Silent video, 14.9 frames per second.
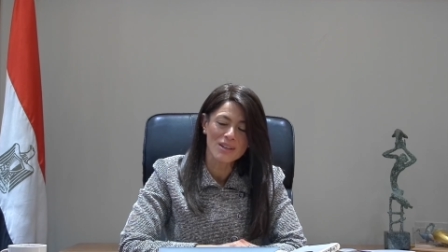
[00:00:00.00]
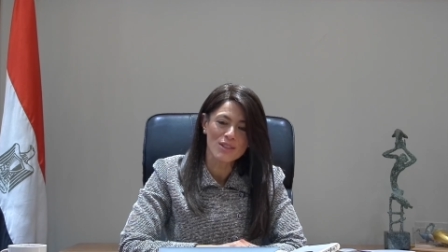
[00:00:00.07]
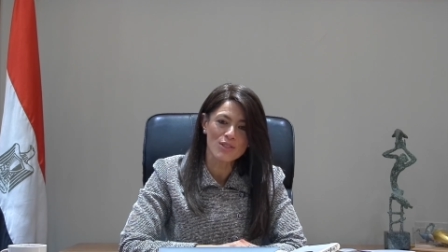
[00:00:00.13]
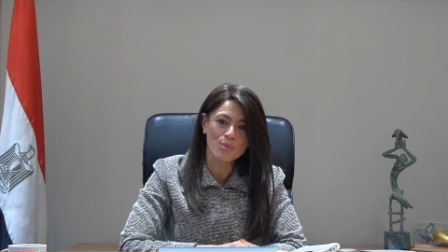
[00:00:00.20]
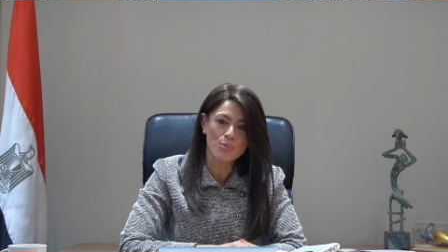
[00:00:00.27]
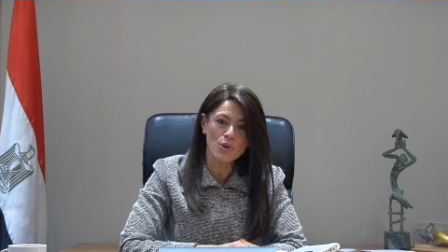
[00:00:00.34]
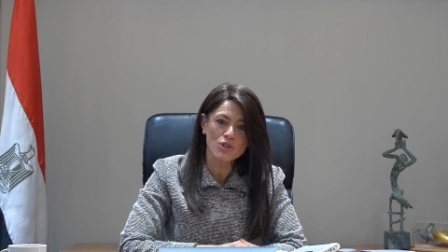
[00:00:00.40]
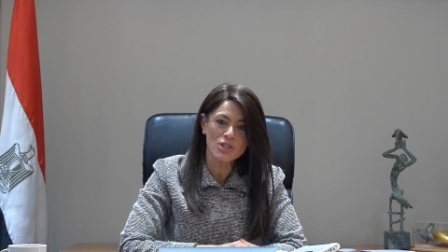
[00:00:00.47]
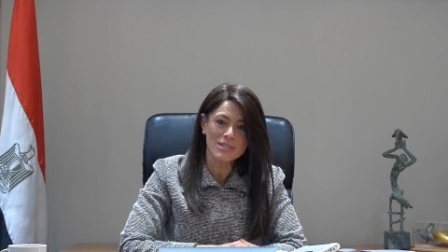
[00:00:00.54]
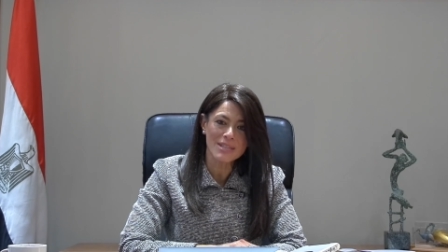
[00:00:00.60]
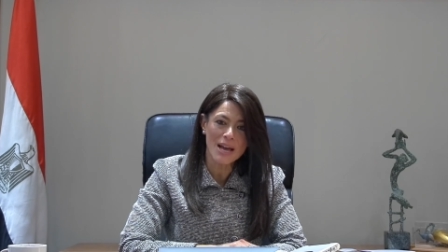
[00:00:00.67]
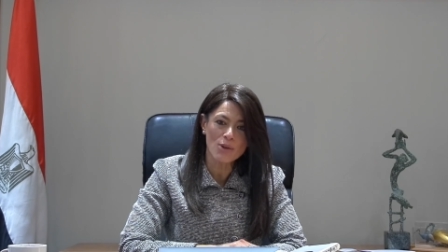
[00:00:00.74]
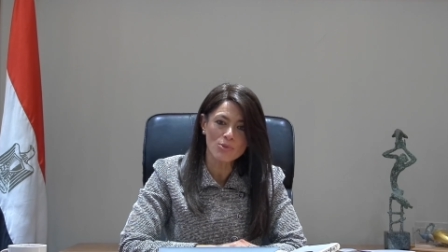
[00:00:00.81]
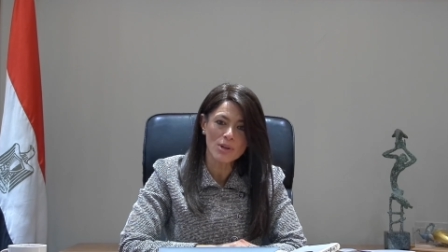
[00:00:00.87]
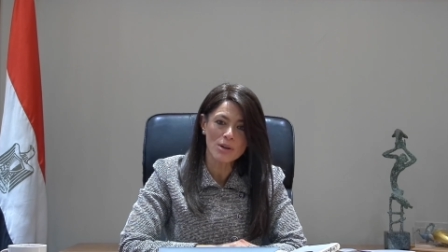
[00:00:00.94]
the project
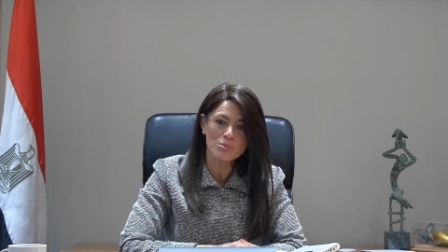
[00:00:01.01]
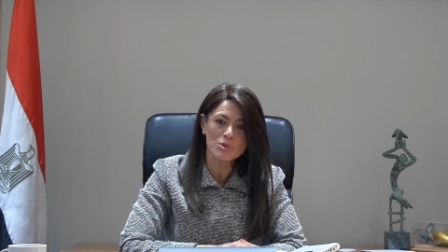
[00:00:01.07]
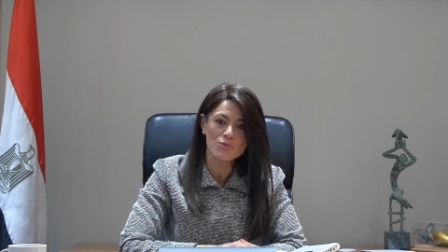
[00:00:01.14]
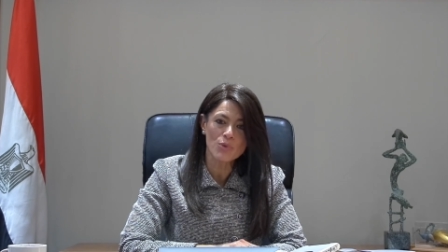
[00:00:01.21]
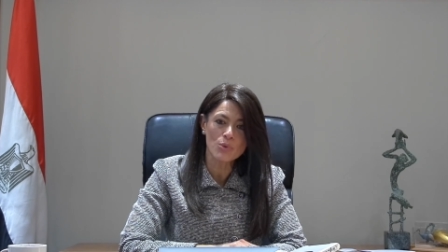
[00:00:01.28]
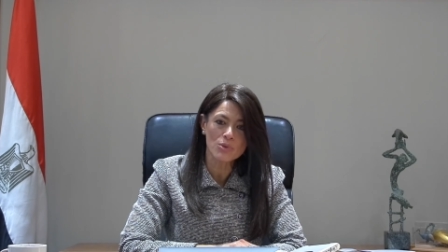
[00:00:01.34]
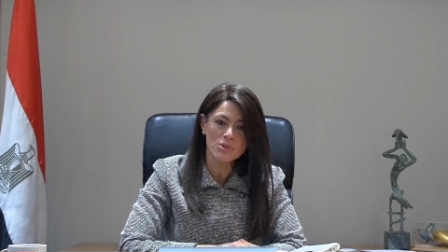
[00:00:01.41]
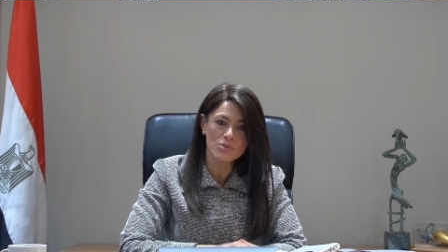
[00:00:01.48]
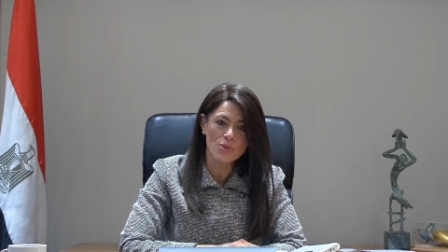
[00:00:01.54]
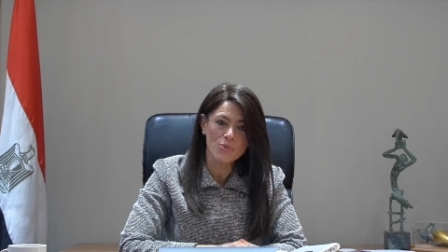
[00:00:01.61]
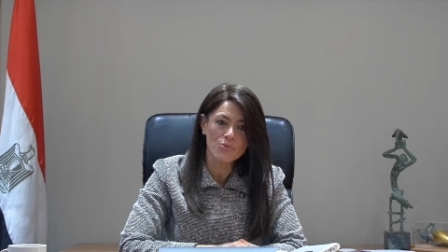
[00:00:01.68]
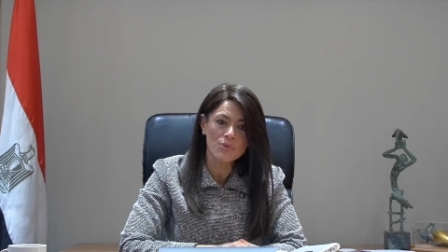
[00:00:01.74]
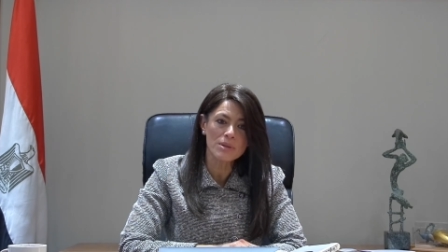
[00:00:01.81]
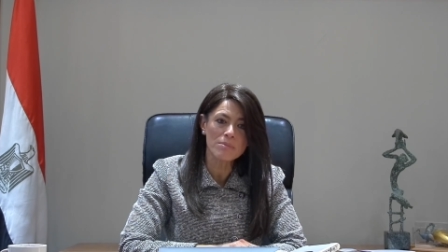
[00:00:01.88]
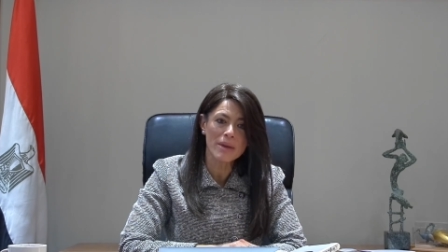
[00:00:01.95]
outcomes focused on
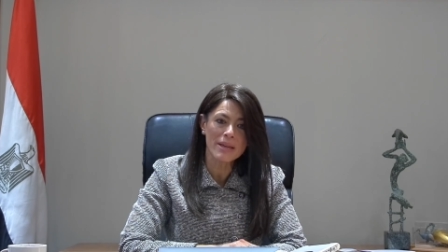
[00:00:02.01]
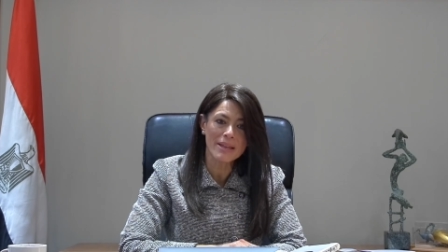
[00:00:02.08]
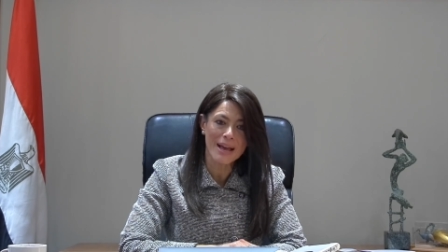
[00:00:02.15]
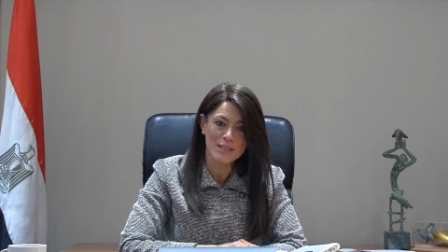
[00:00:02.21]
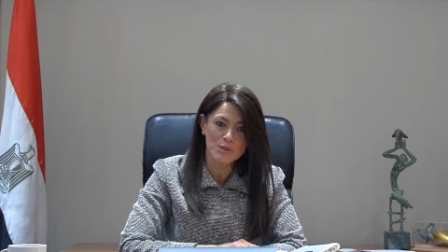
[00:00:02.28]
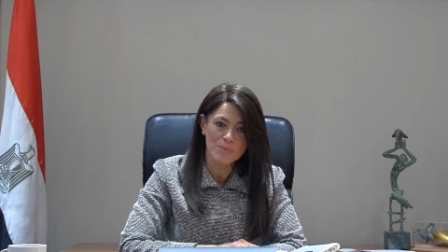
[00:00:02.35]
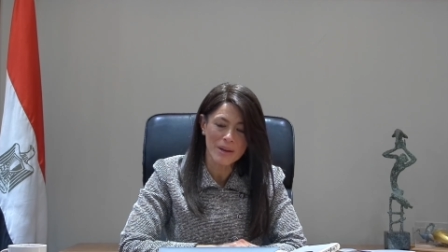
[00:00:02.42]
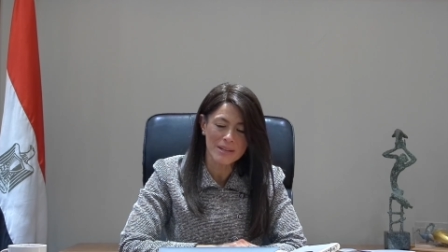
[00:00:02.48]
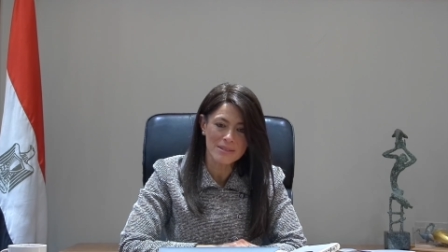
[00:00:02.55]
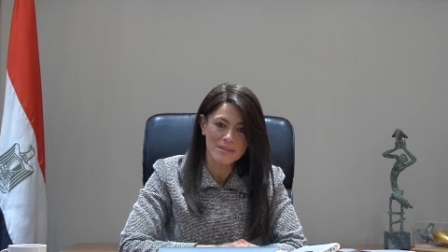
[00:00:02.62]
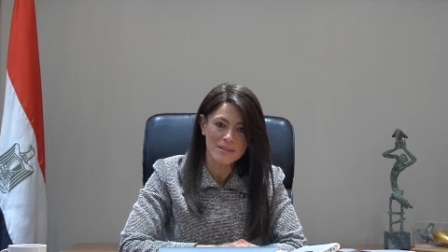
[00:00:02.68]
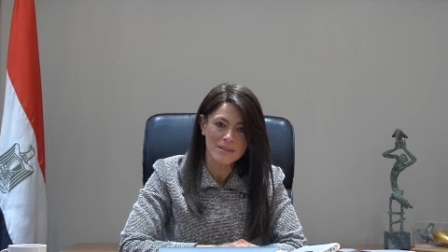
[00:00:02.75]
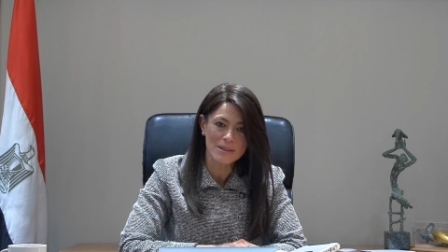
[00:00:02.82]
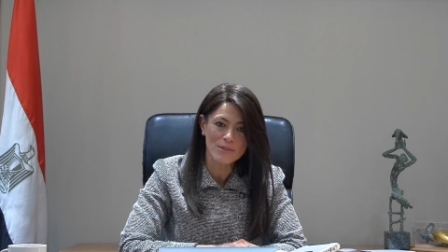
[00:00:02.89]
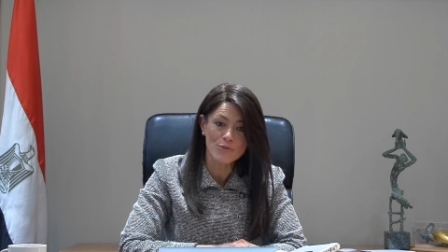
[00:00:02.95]
three main aspects.